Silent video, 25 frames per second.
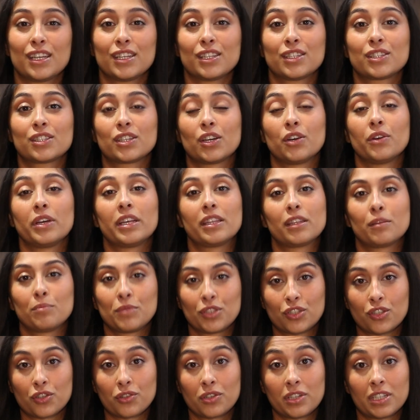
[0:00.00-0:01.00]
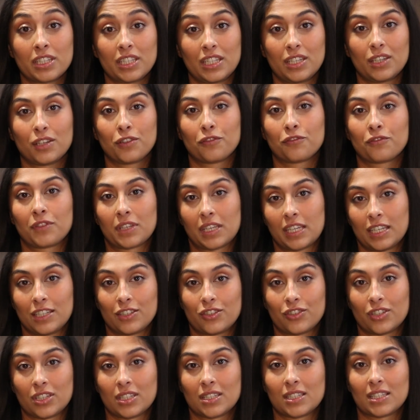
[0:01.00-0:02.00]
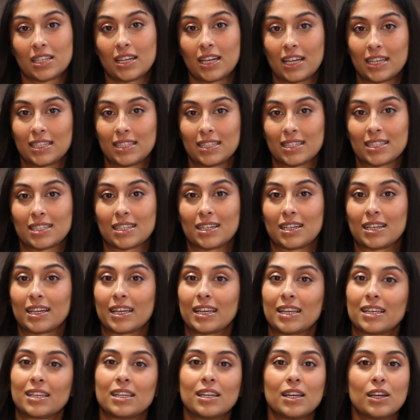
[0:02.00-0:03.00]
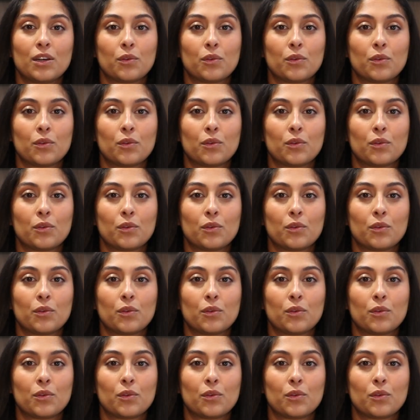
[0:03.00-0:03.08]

So in the majority of the kitchens that I design,